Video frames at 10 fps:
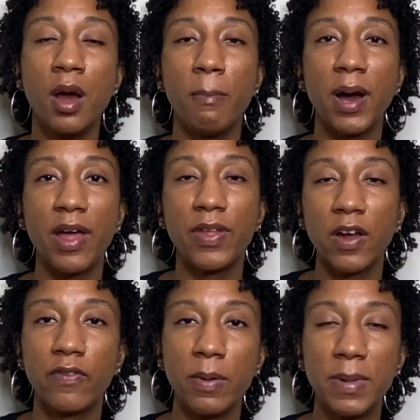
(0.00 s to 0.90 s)
but I think
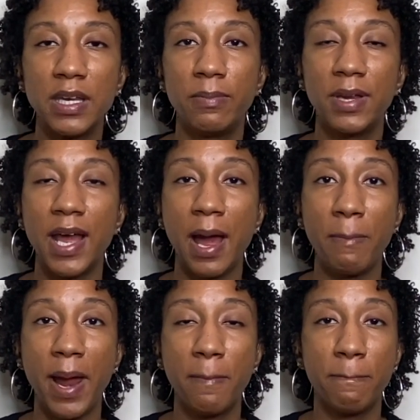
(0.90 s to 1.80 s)
for me to be at
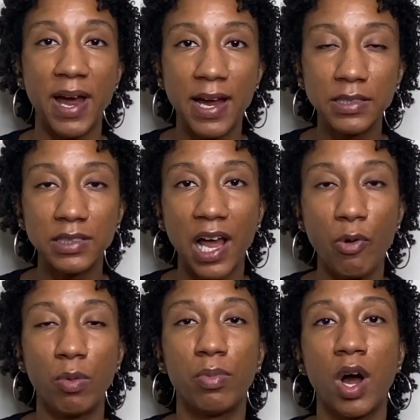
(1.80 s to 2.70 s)
my best, I
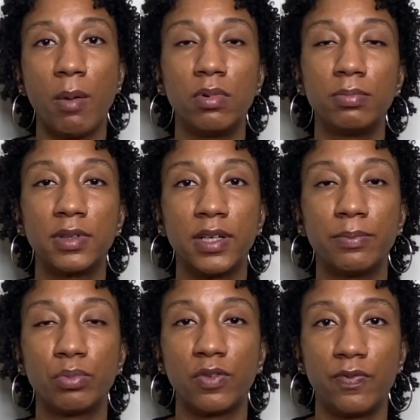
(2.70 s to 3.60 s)
would probably
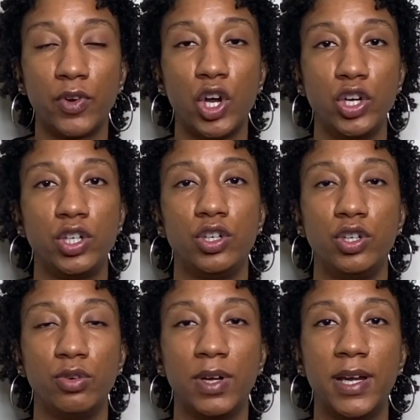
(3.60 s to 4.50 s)
prefer to
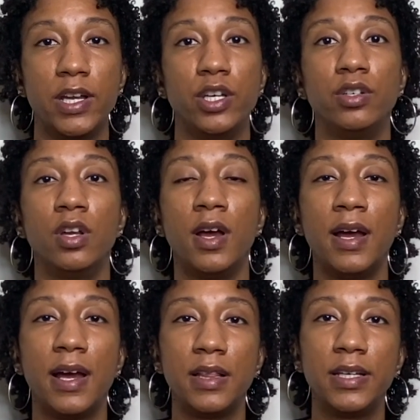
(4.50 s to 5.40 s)
do it in
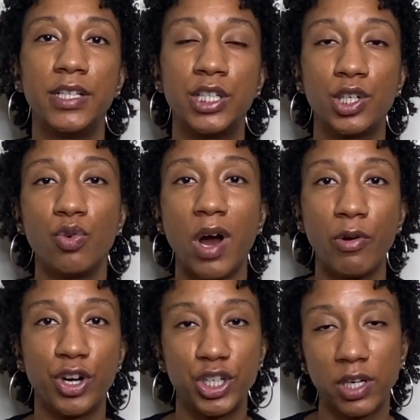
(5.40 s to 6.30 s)
at least
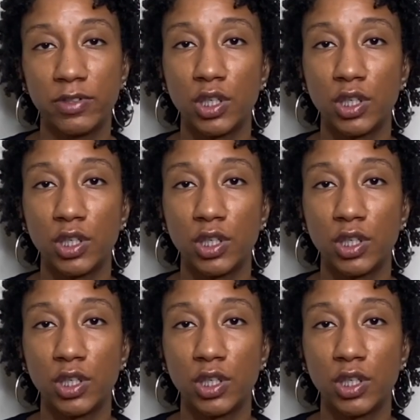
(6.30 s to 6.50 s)
2-hour shifts.